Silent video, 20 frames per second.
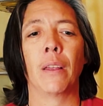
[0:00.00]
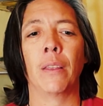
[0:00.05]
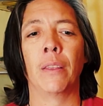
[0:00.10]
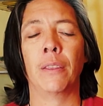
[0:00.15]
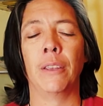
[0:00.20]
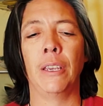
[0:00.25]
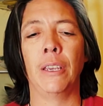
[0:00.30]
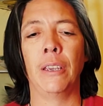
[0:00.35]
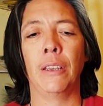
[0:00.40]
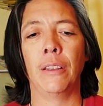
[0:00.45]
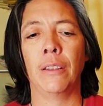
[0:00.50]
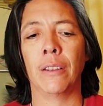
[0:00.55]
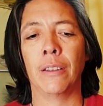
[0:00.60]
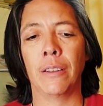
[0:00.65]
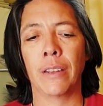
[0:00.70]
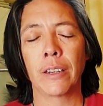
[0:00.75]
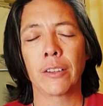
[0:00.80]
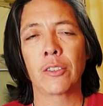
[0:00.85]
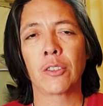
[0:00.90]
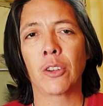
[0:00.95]
the
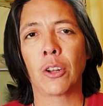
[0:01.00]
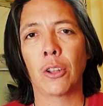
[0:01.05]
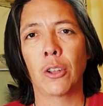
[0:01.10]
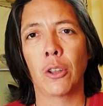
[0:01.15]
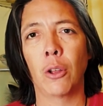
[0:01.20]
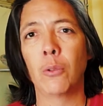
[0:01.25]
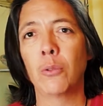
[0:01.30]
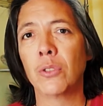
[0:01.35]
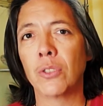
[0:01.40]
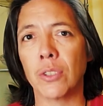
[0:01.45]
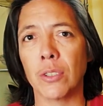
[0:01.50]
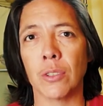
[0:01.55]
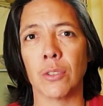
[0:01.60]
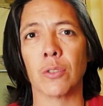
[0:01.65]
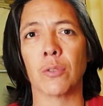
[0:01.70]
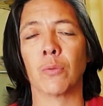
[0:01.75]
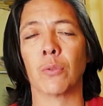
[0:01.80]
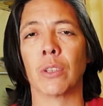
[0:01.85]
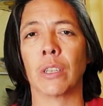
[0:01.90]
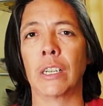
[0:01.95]
next
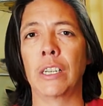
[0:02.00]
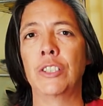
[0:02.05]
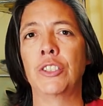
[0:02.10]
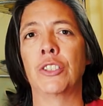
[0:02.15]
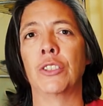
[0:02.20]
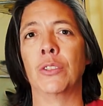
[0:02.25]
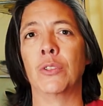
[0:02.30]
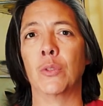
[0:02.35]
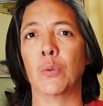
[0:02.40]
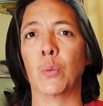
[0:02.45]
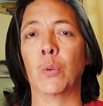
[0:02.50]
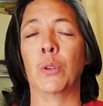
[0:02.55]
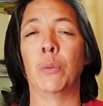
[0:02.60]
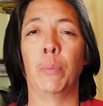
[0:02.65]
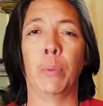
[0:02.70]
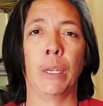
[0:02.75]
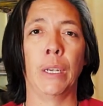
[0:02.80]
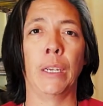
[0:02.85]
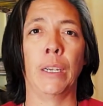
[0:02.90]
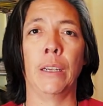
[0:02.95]
closest relations
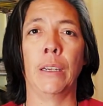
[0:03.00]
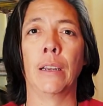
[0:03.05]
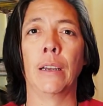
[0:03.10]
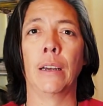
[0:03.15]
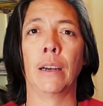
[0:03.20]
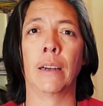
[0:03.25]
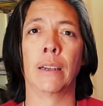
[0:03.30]
would be,